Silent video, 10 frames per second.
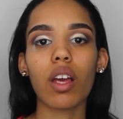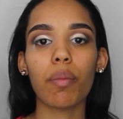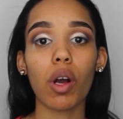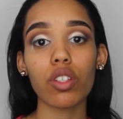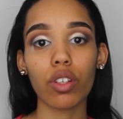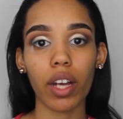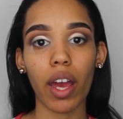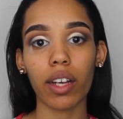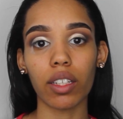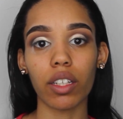I'm also going to
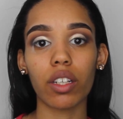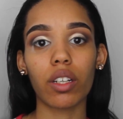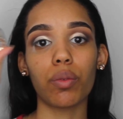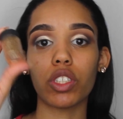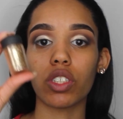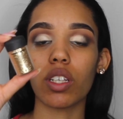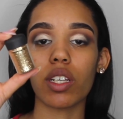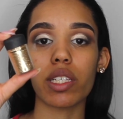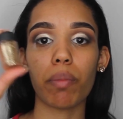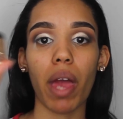add glitter, which
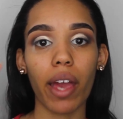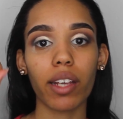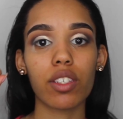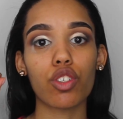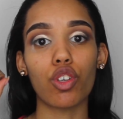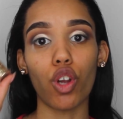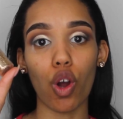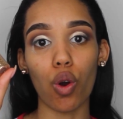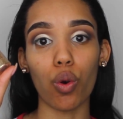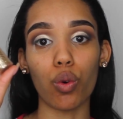is MAC's
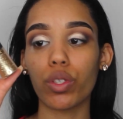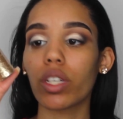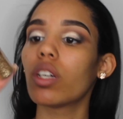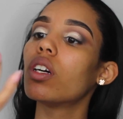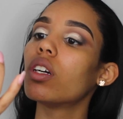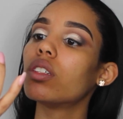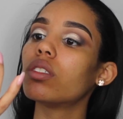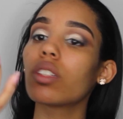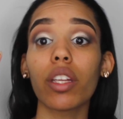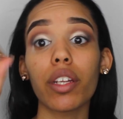Gold
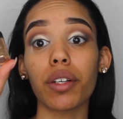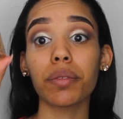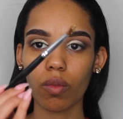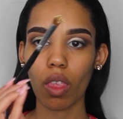Glitter.